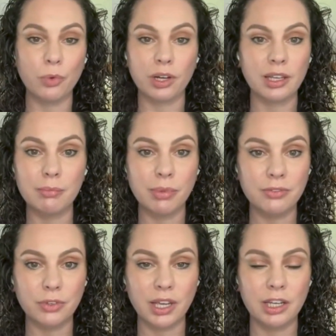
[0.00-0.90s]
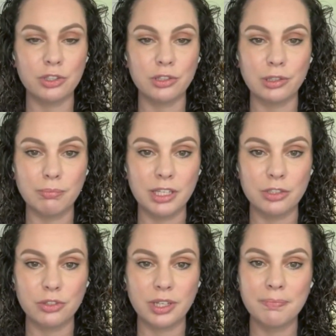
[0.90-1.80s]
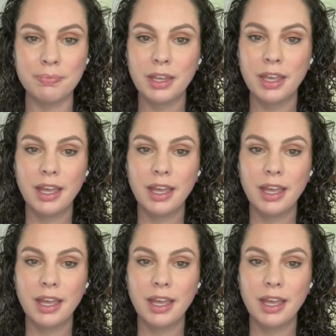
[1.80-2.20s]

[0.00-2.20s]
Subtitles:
working in bivocational ministry?